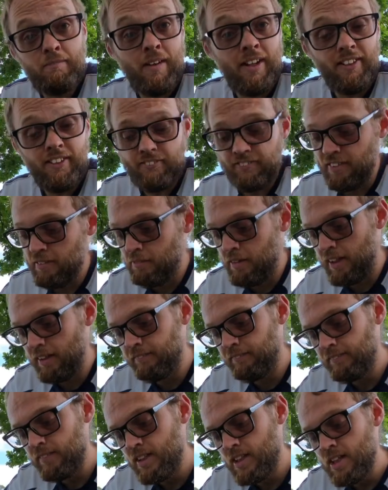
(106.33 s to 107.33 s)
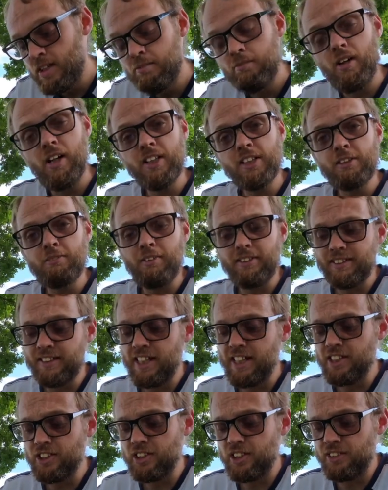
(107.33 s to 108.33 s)
benefit me? My
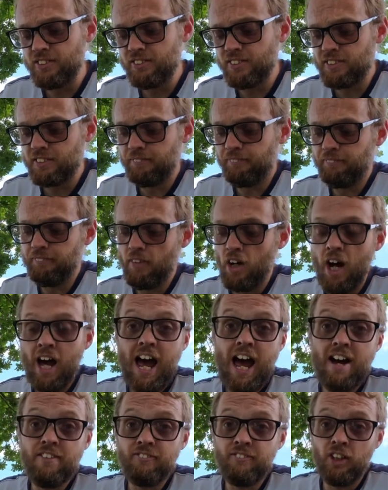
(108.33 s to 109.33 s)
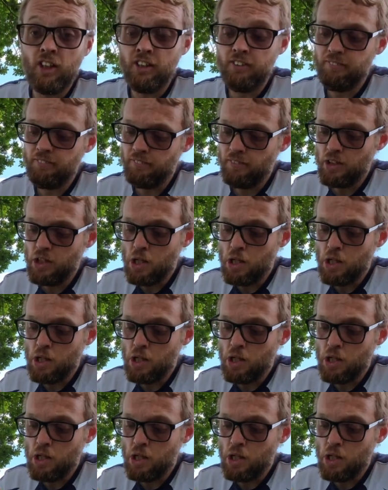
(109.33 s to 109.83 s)
expectations, I have none,